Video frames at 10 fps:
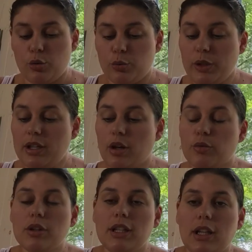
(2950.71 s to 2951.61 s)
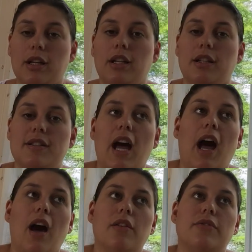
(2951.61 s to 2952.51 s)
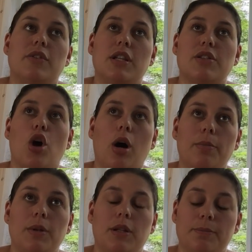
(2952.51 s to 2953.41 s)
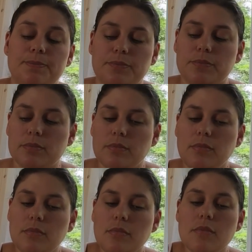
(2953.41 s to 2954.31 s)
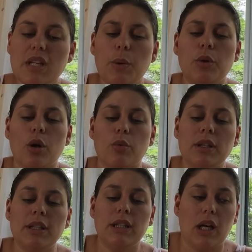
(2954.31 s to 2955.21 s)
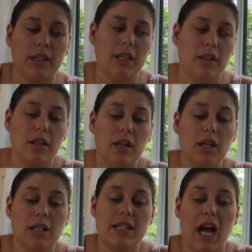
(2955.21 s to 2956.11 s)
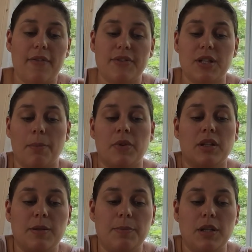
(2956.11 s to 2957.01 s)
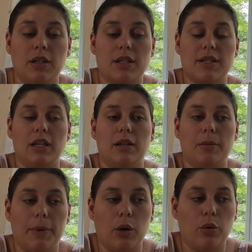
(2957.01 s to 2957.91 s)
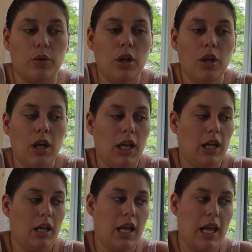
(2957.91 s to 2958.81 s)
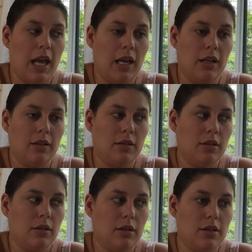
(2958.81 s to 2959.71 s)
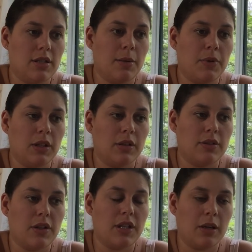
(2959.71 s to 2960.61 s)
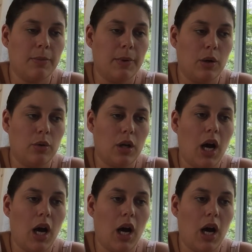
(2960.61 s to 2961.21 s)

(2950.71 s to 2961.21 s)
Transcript: We are really lucky to have this hobby, and we are really lucky to have something to be excited about and something to think about.